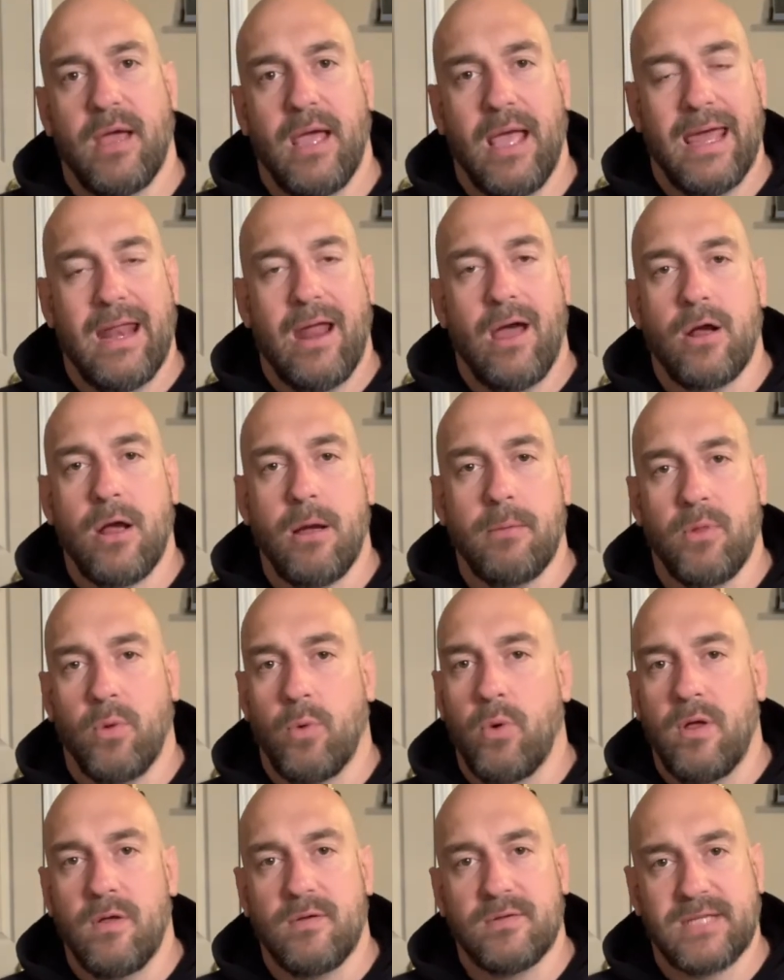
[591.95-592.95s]
"And Out Come the
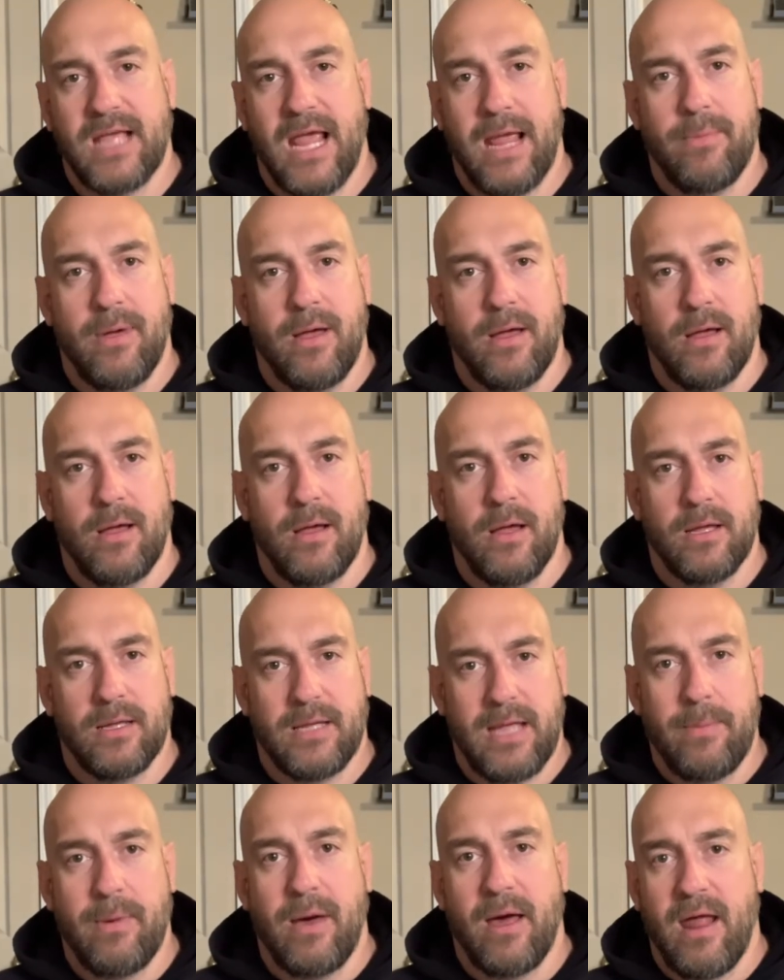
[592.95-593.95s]
Wolves" came out
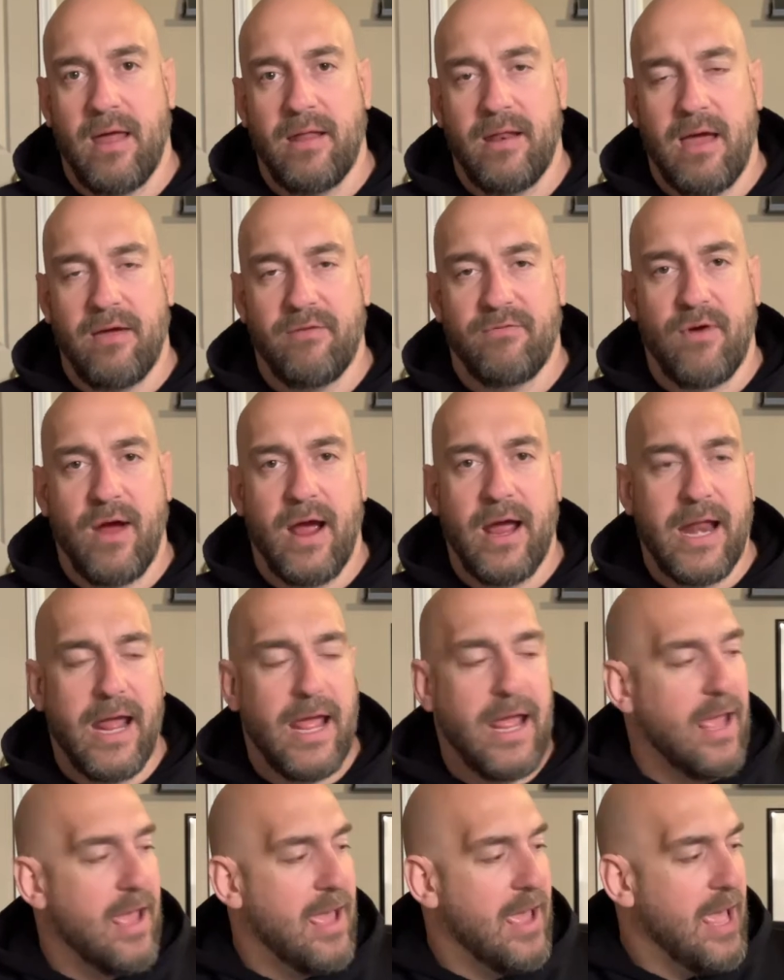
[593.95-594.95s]
on
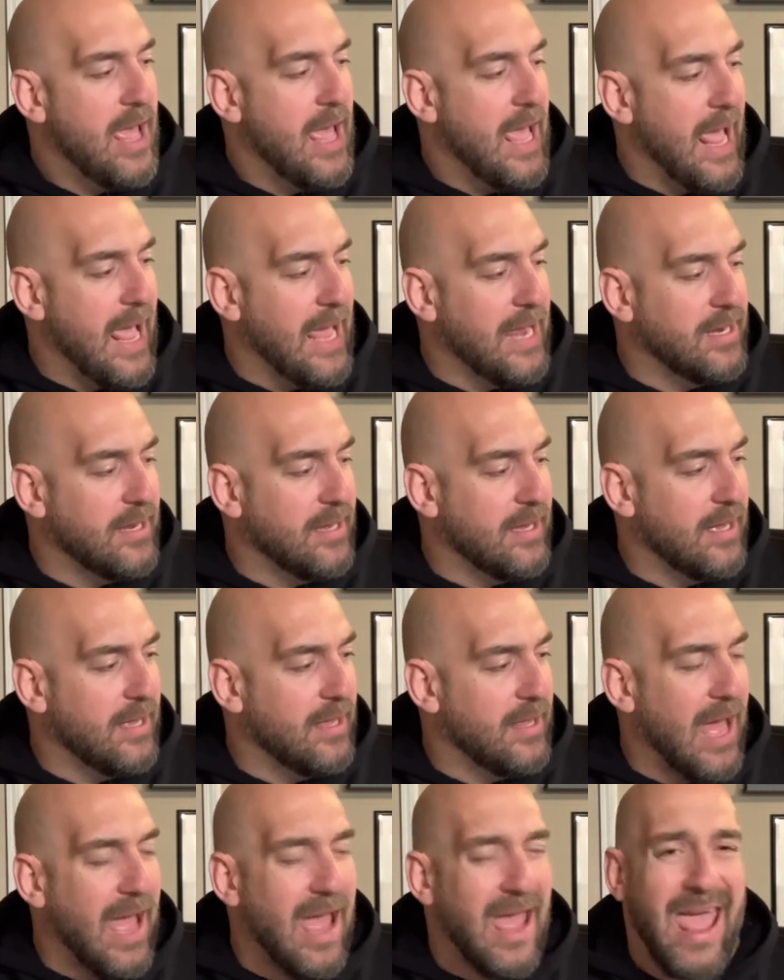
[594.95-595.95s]
Friday. And
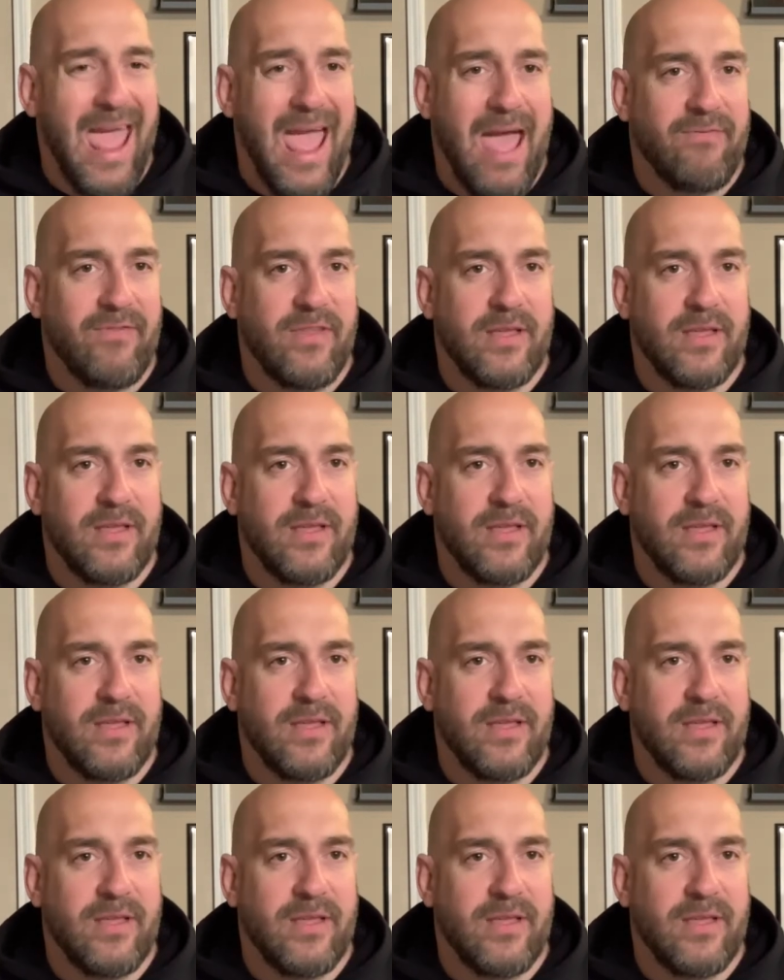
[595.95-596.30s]
I have